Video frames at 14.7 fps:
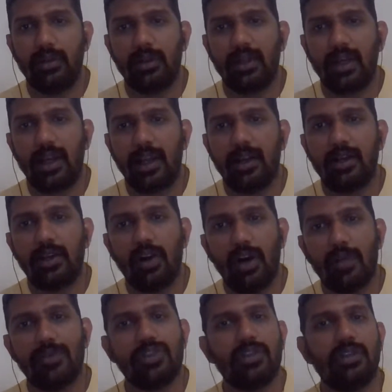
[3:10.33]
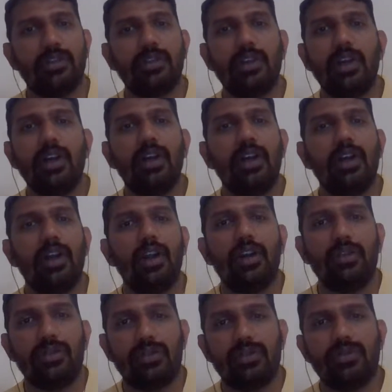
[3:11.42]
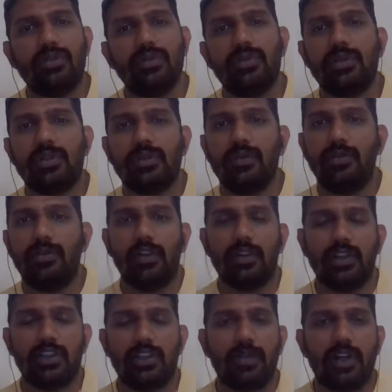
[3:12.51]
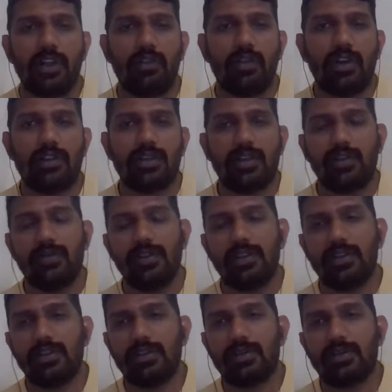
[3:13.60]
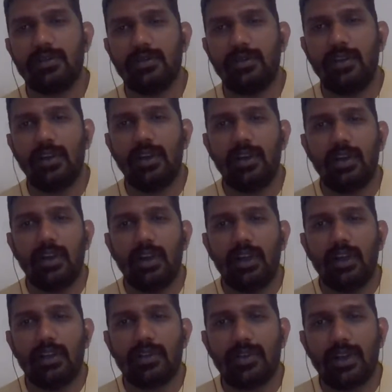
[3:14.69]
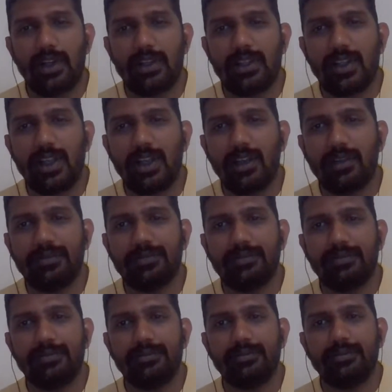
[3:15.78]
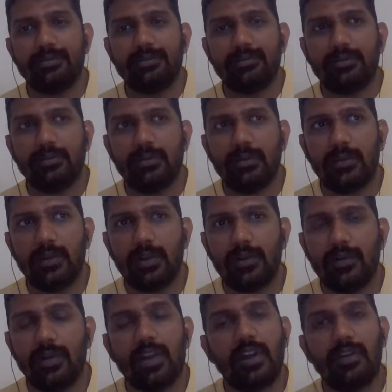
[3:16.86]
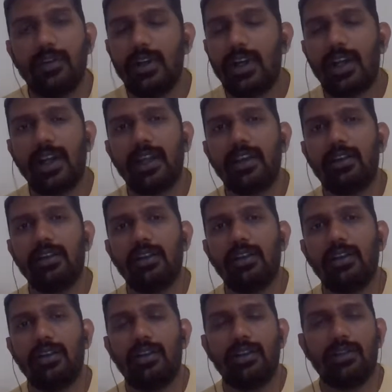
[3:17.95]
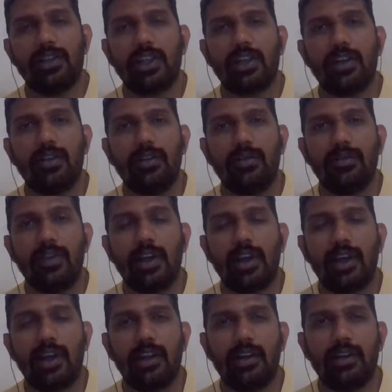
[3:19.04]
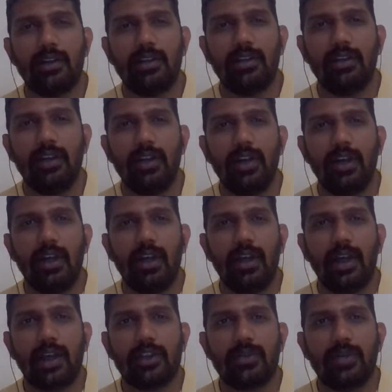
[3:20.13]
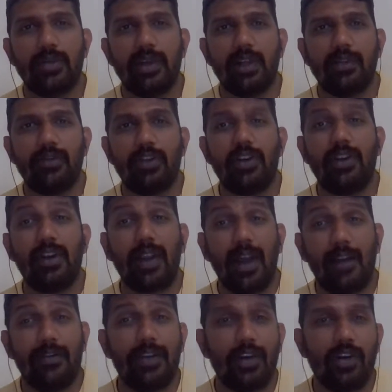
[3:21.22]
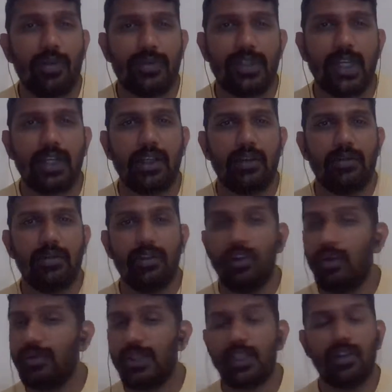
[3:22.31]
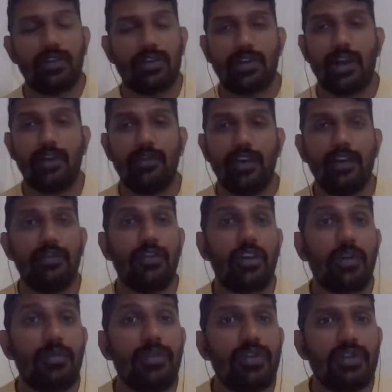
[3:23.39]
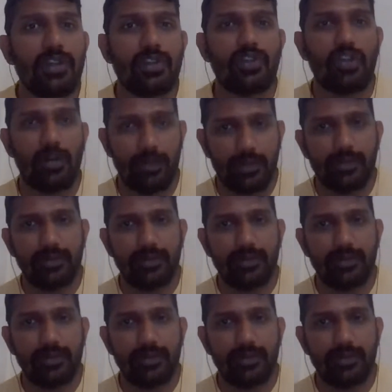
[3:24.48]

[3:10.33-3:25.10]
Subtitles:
correct option to choose for this particular services? So let's say we are like checking, we are like experimenting for traffic objective. The objective is traffic for a music shop.